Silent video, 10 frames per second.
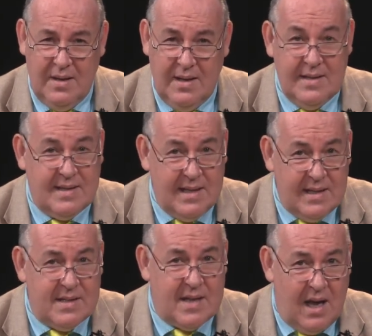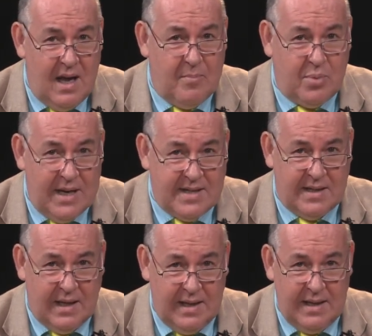As things are
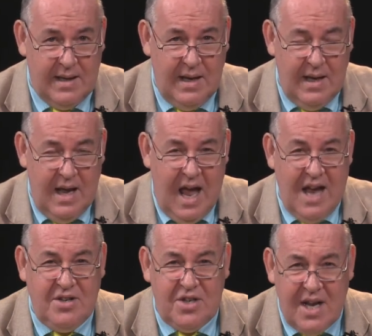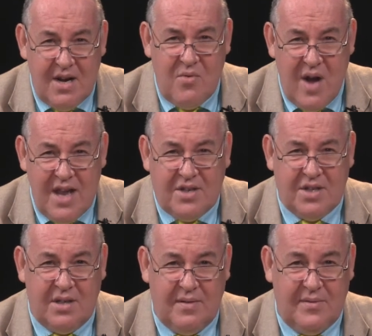presently, a
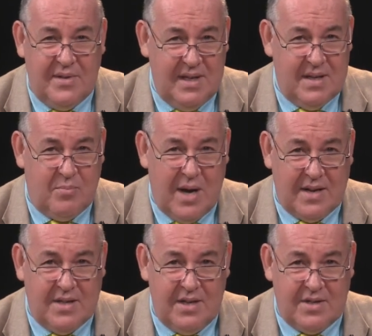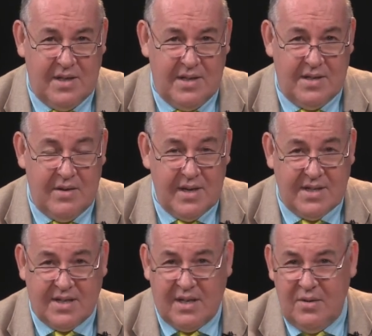generation of theatre practitioners are
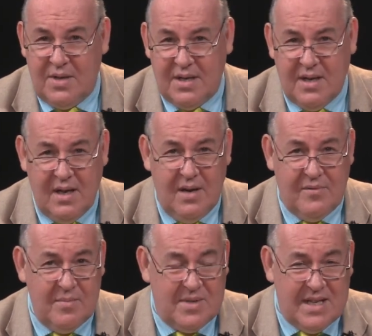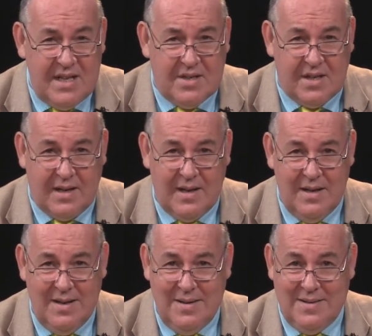excluded from teaching.
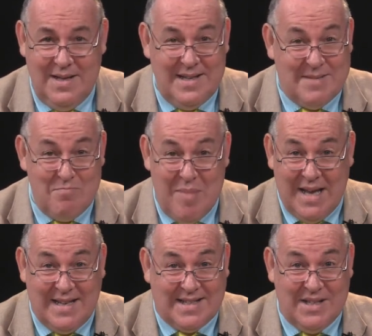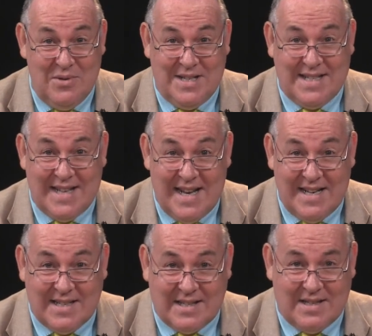This makes no
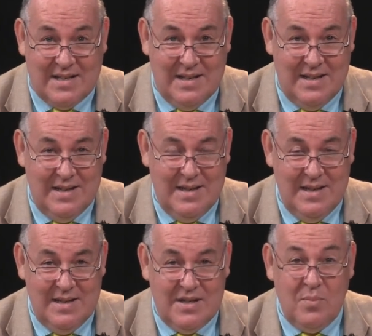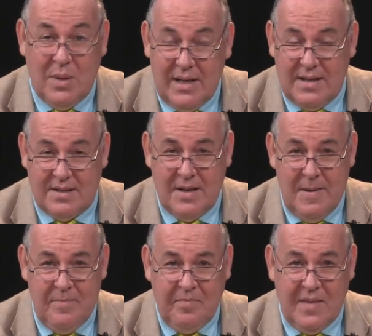sense. So please,
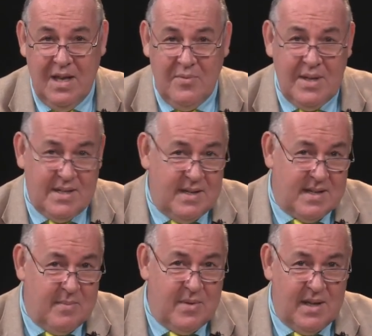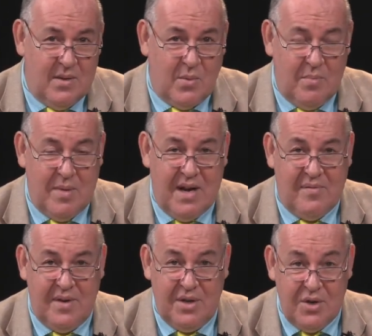if this is something that would
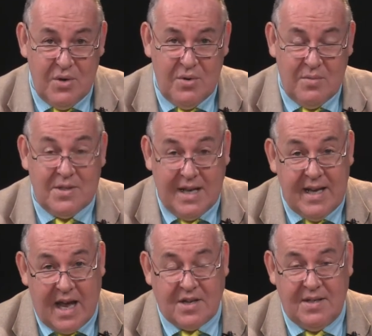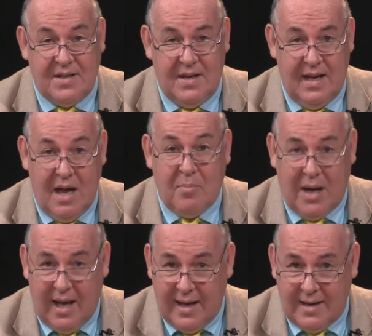benefit you, take action today,
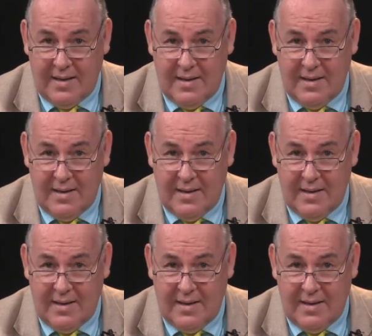apply.